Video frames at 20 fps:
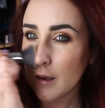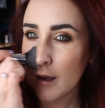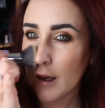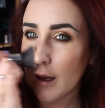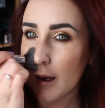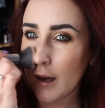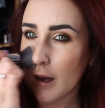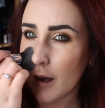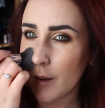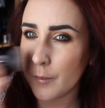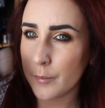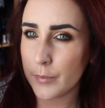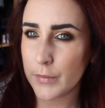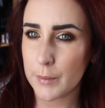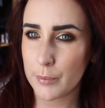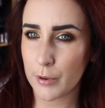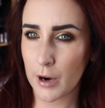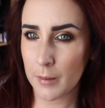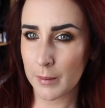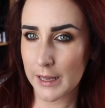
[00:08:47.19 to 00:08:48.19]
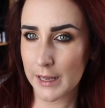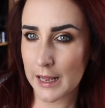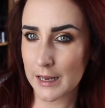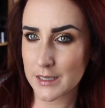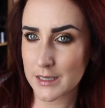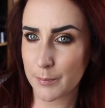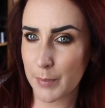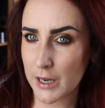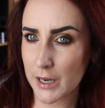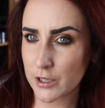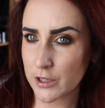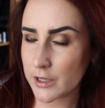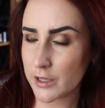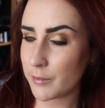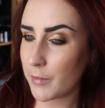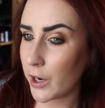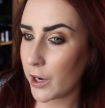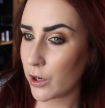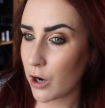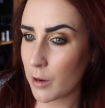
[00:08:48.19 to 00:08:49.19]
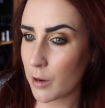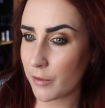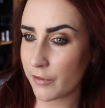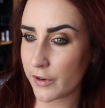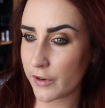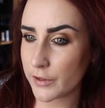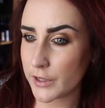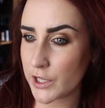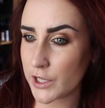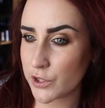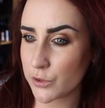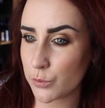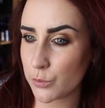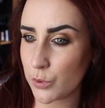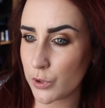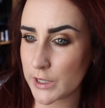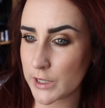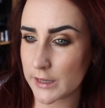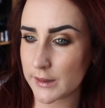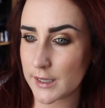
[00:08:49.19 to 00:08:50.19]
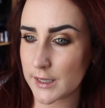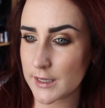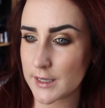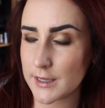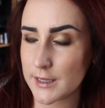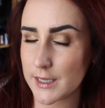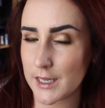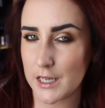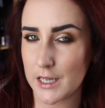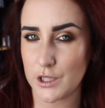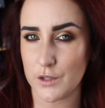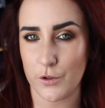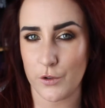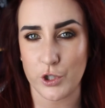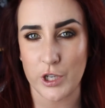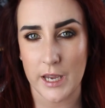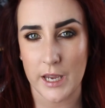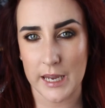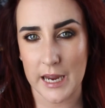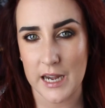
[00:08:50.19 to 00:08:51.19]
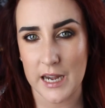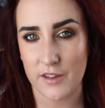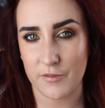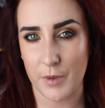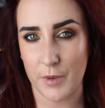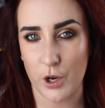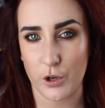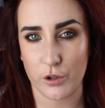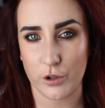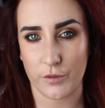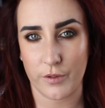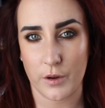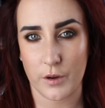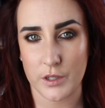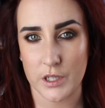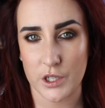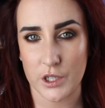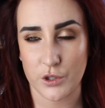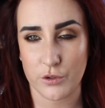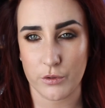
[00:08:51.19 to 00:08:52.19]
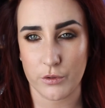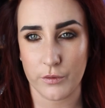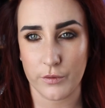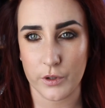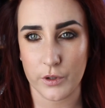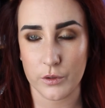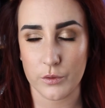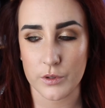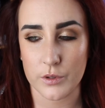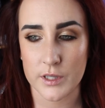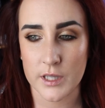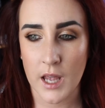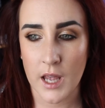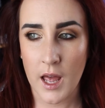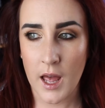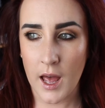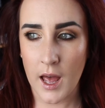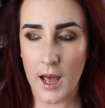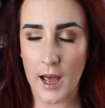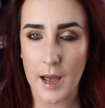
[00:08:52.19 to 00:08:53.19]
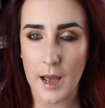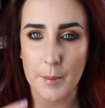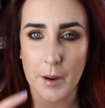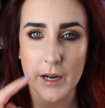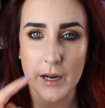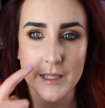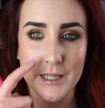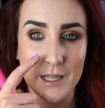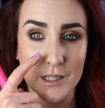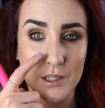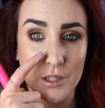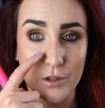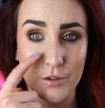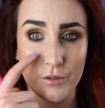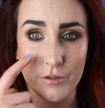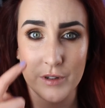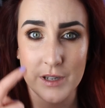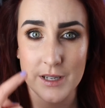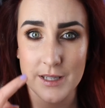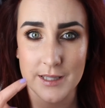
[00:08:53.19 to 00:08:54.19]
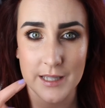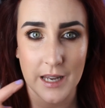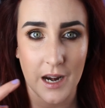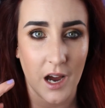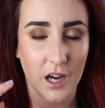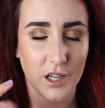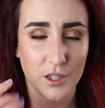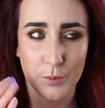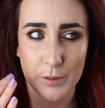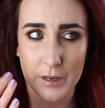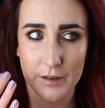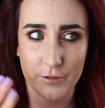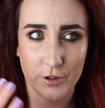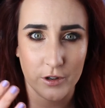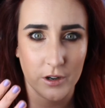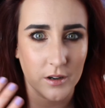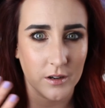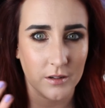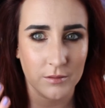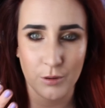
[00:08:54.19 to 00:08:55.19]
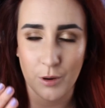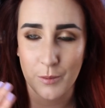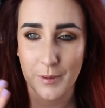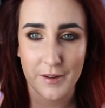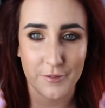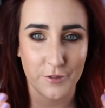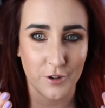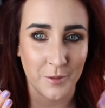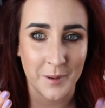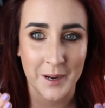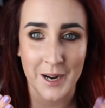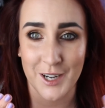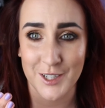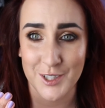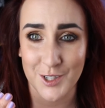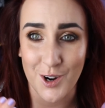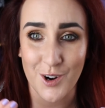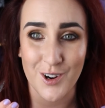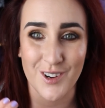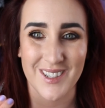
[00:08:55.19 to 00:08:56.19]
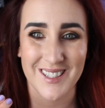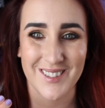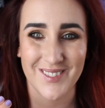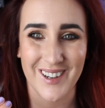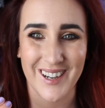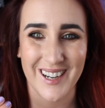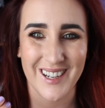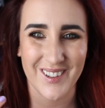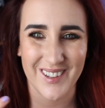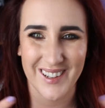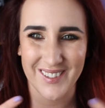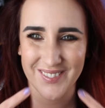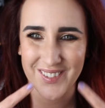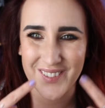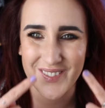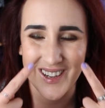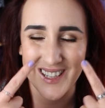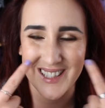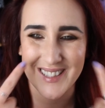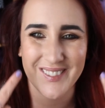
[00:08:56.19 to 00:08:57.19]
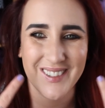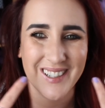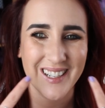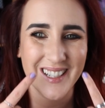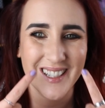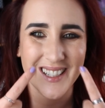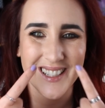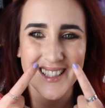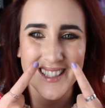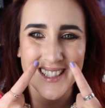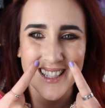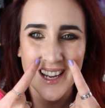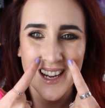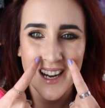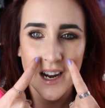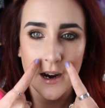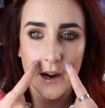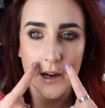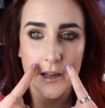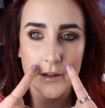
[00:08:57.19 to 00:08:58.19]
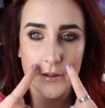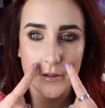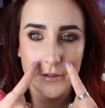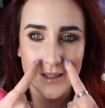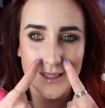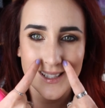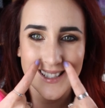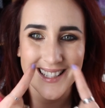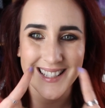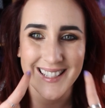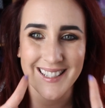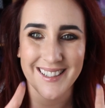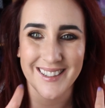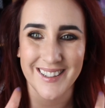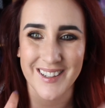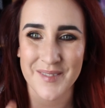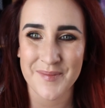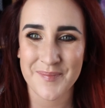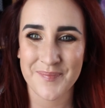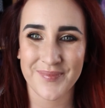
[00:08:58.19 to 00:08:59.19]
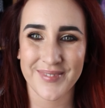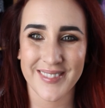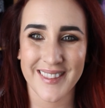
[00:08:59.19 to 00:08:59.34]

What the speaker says: It probably held it better than my normal foundation would. At this stage, if you check any of my other foundation reviews, I tend to crease a lot. Whatever way I talk or smile or whatever, my smile lines, I crease here.